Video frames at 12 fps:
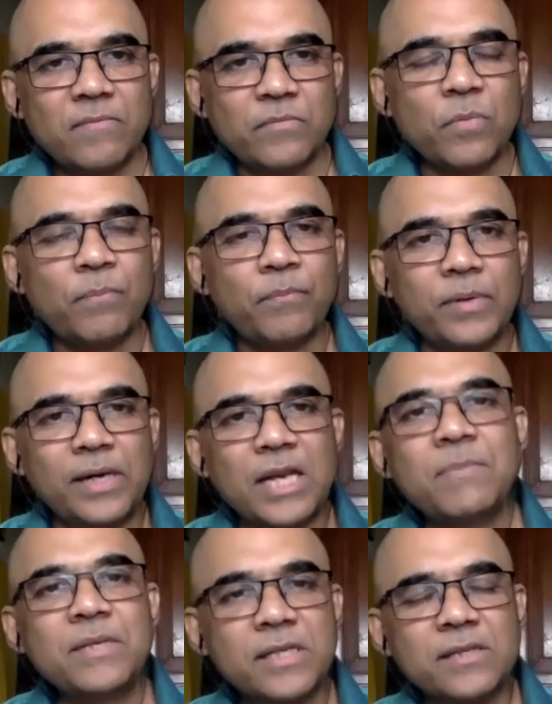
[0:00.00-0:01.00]
if
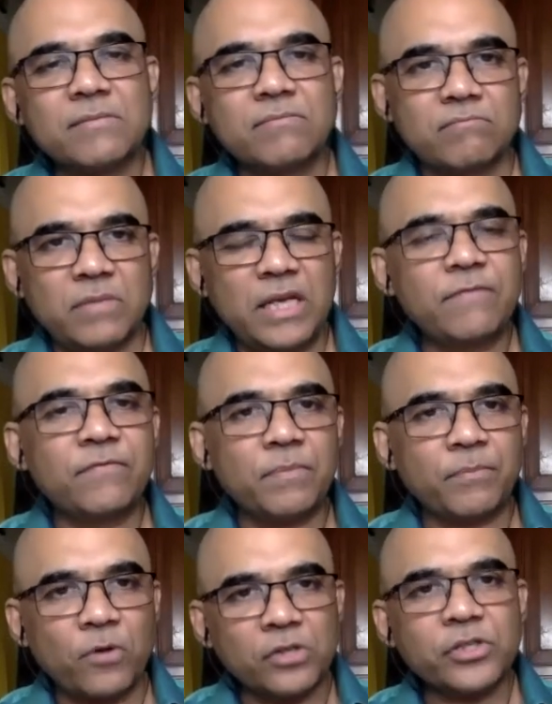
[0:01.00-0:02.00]
the
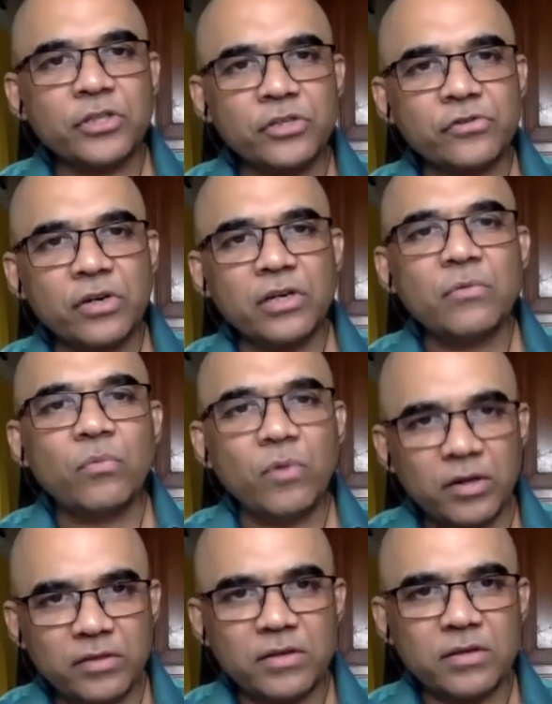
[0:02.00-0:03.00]
project is really
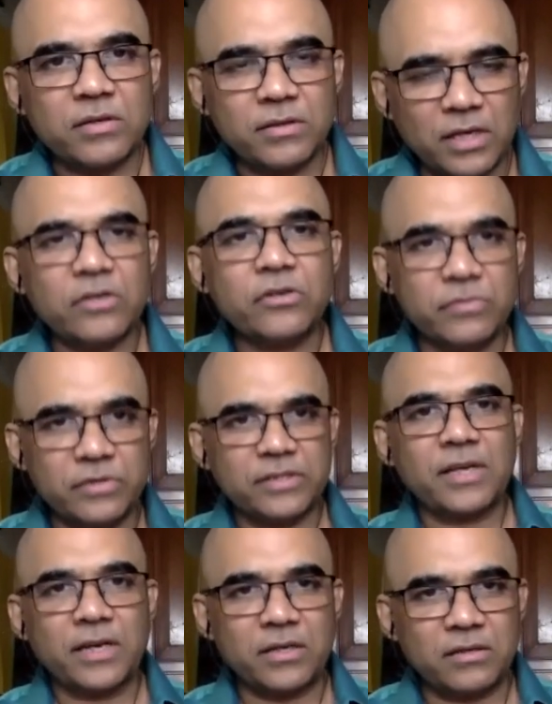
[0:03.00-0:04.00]
worth it, then you
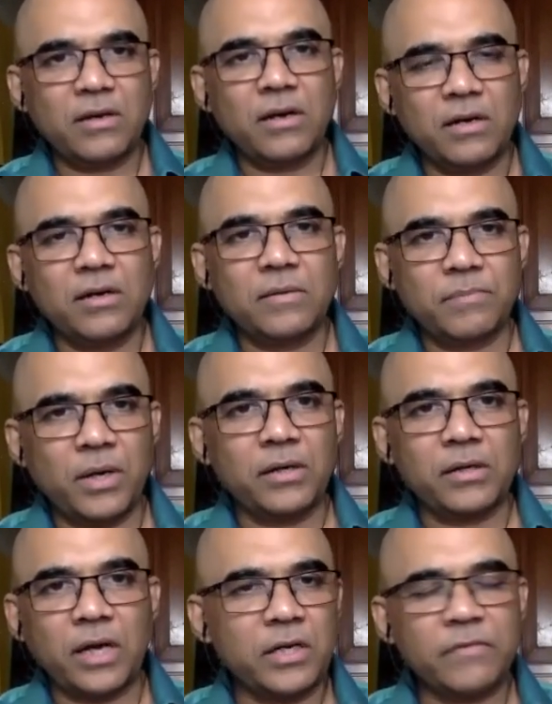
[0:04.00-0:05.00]
decide
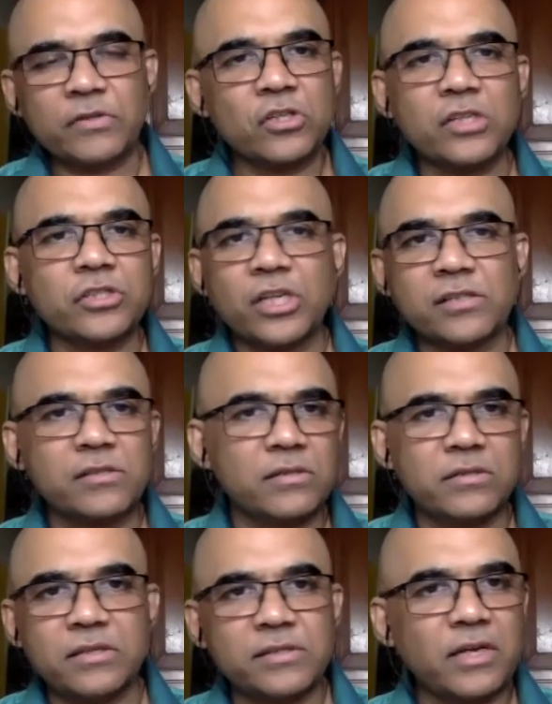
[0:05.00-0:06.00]
kind of. It's not just
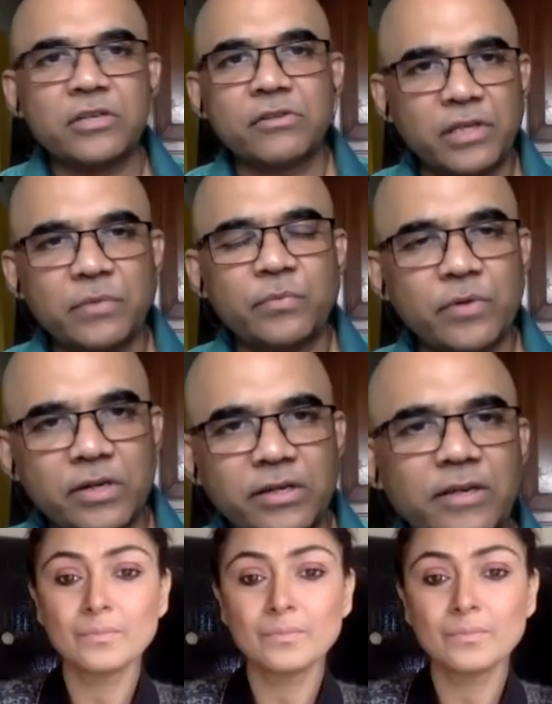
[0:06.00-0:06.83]
the desire to keep working.